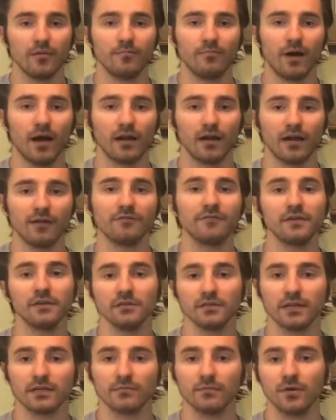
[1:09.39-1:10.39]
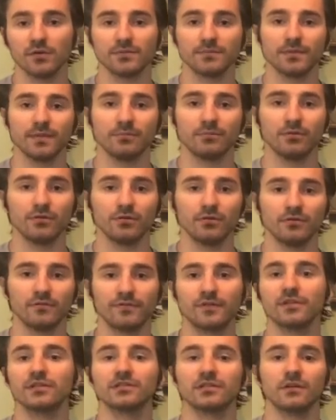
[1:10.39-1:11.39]
but I feel like most people
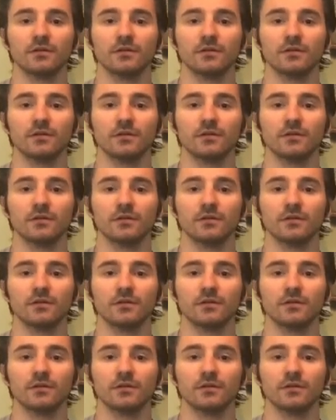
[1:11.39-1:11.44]
first